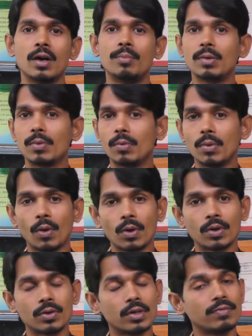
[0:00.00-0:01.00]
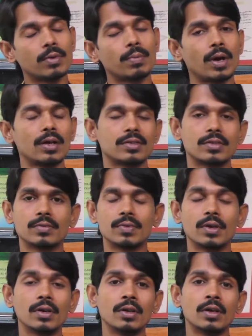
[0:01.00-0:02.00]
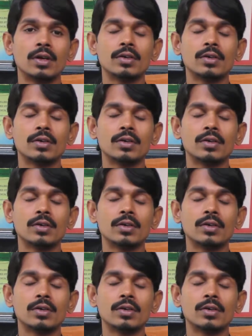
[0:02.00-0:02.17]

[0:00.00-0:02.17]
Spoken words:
people belonging to different parts of the world.